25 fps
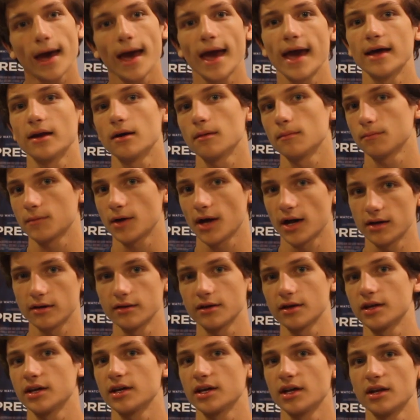and I'm kind
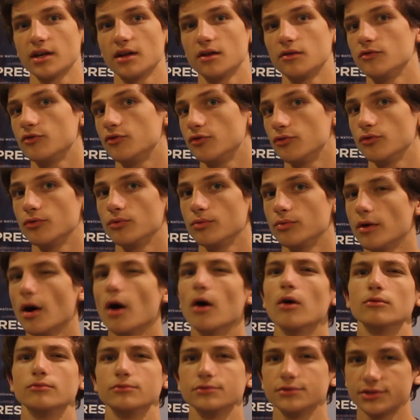of going to get into
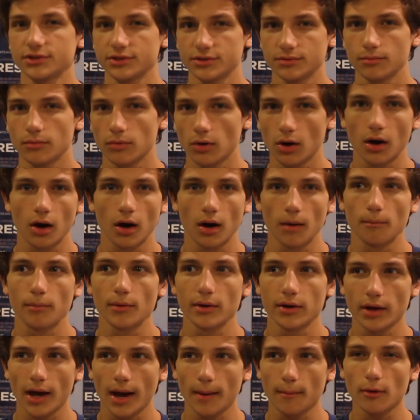those.
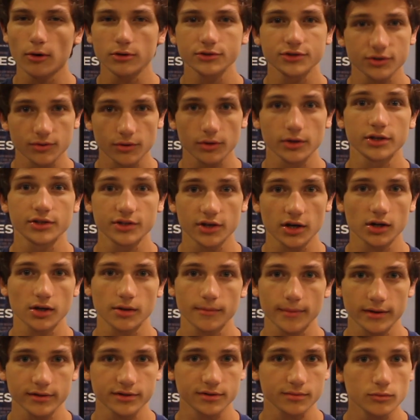But I'm also going to talk
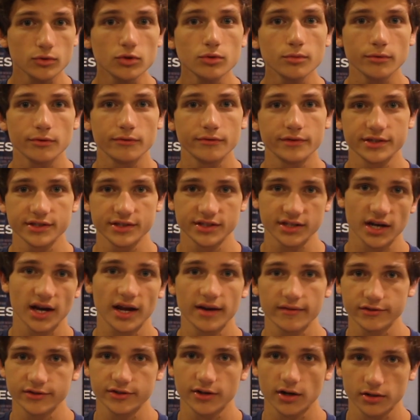about some new movies that I
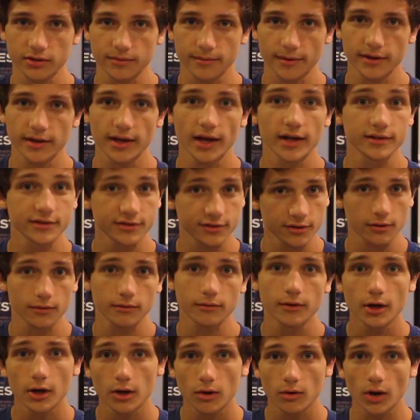haven't talked about yet,
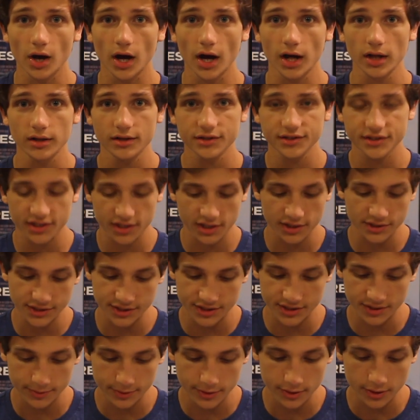so let's get into
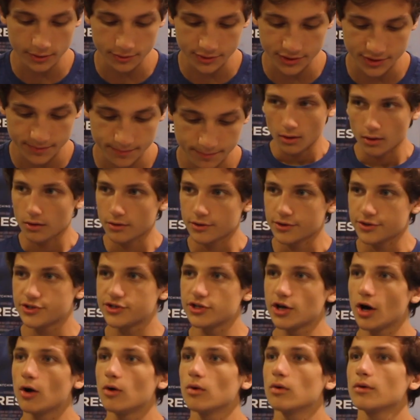some of those.
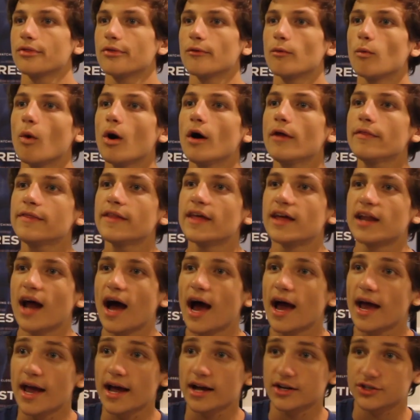So the one that
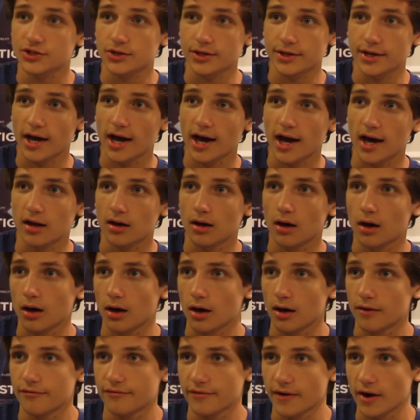I actually got
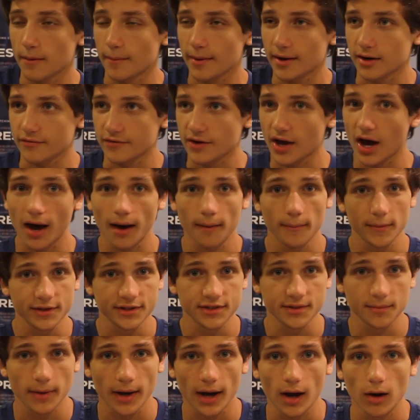a fair amount of
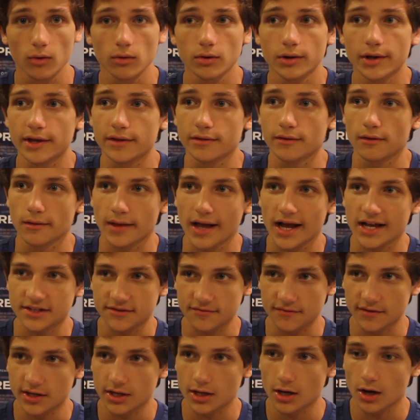comments about in the
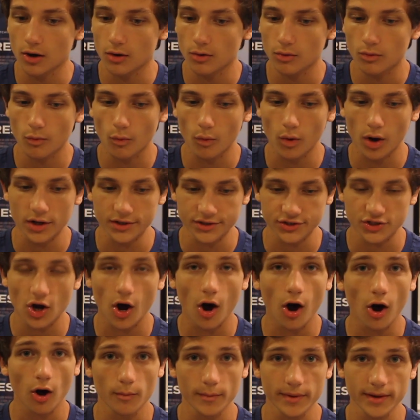last video was
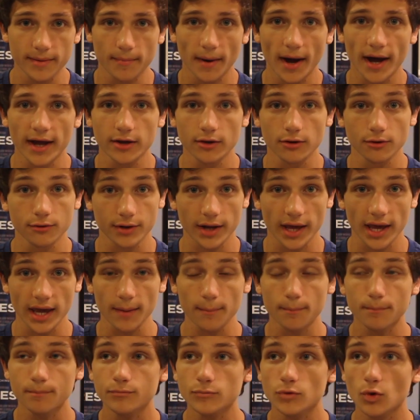Call Me By Your Name,